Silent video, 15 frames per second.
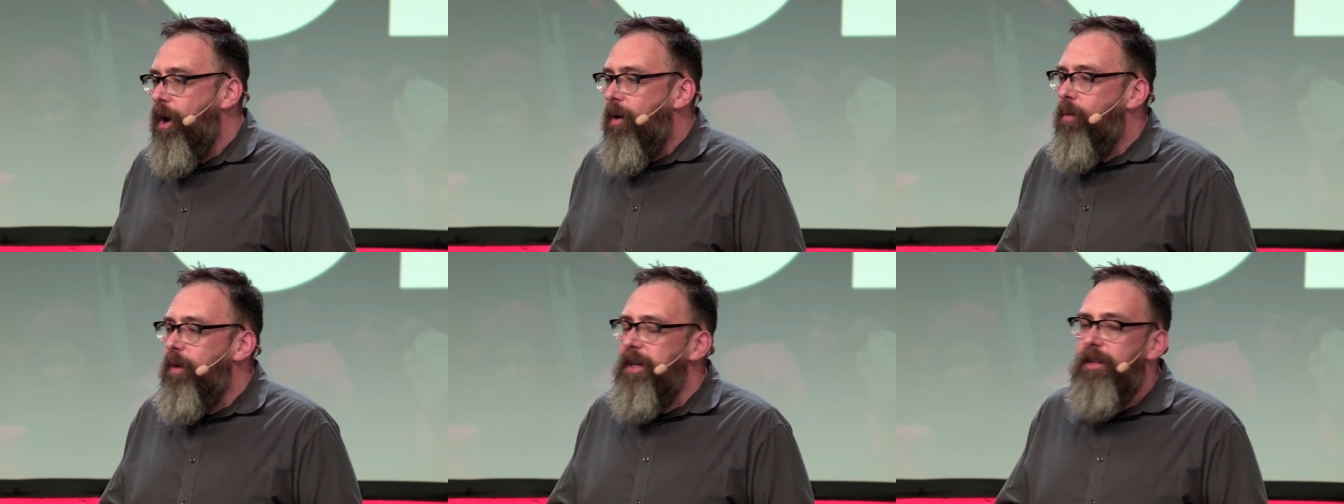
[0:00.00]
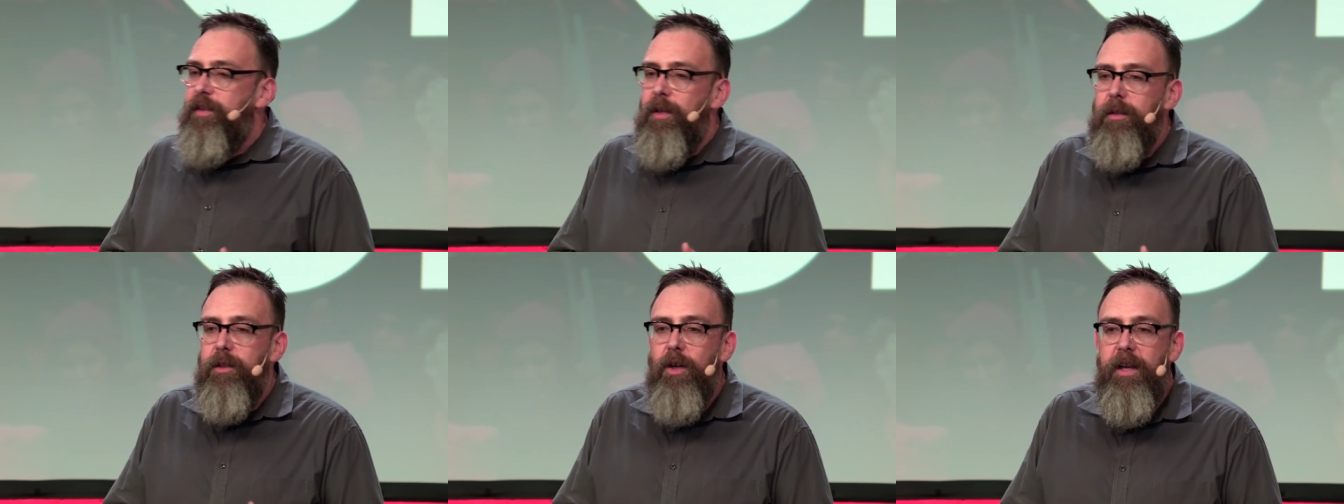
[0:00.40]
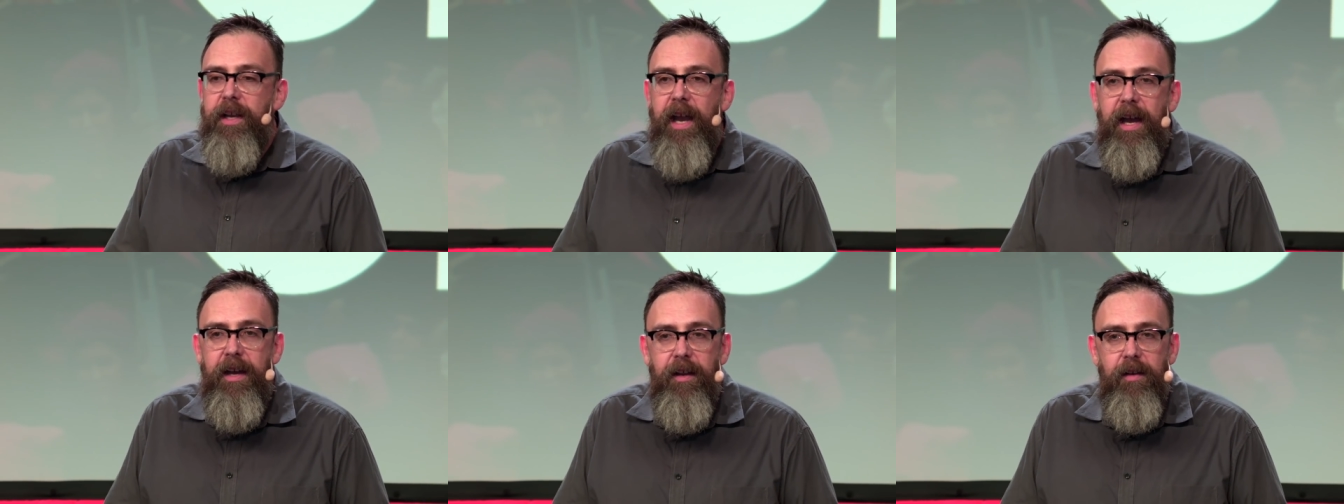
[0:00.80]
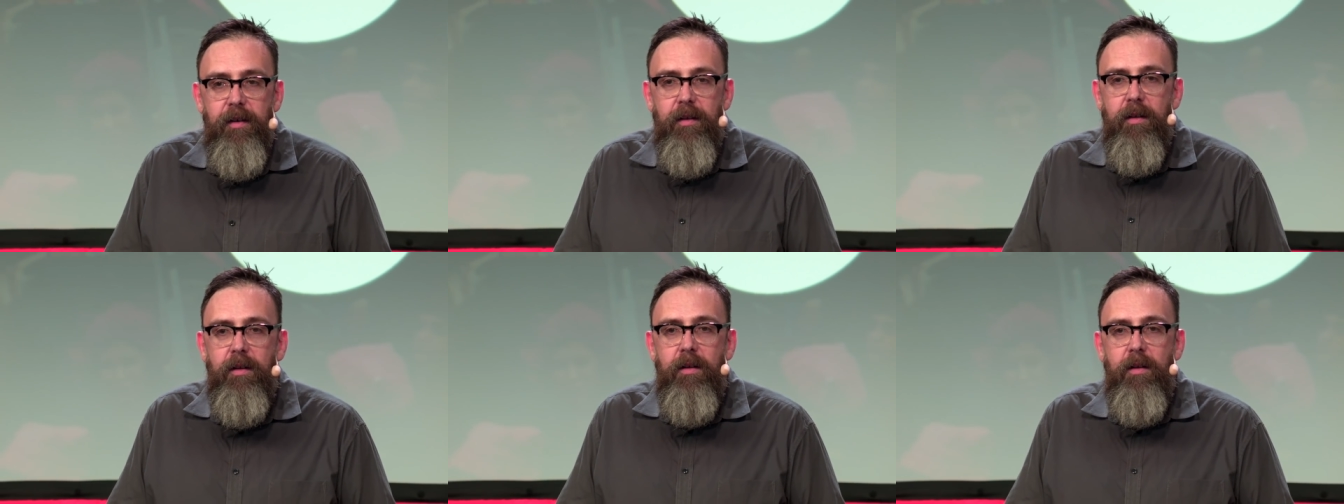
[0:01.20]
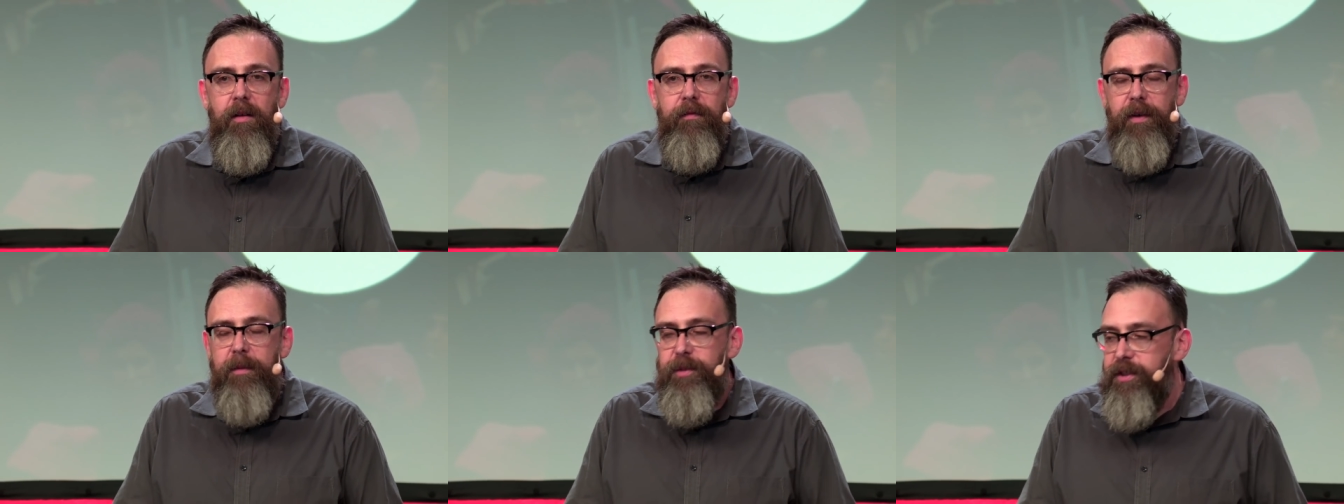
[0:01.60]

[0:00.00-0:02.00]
We need to look at it from